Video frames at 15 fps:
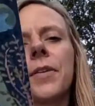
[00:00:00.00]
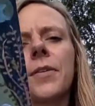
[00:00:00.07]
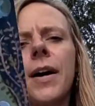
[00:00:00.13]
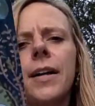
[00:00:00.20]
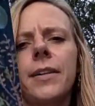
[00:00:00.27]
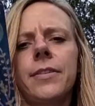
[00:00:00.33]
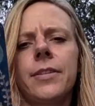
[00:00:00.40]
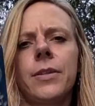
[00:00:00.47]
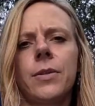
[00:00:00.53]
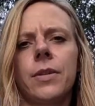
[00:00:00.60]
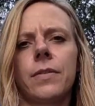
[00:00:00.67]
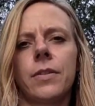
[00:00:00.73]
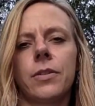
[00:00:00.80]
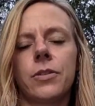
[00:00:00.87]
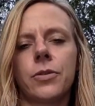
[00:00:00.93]

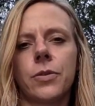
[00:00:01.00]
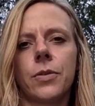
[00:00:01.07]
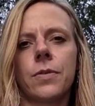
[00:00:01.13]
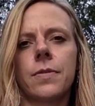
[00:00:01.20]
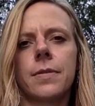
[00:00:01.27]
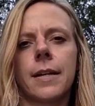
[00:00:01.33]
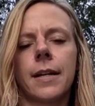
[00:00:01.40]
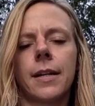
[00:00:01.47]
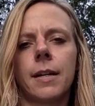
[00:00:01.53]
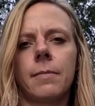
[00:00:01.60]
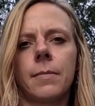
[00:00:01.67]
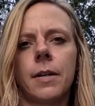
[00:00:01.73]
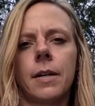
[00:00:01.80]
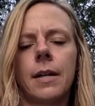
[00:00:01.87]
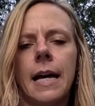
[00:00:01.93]
of the truths that
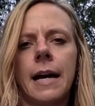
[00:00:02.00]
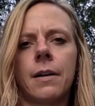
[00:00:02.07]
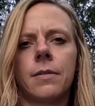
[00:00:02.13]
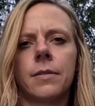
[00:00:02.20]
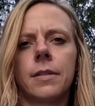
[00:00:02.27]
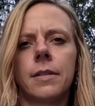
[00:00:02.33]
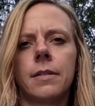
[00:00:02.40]
come out.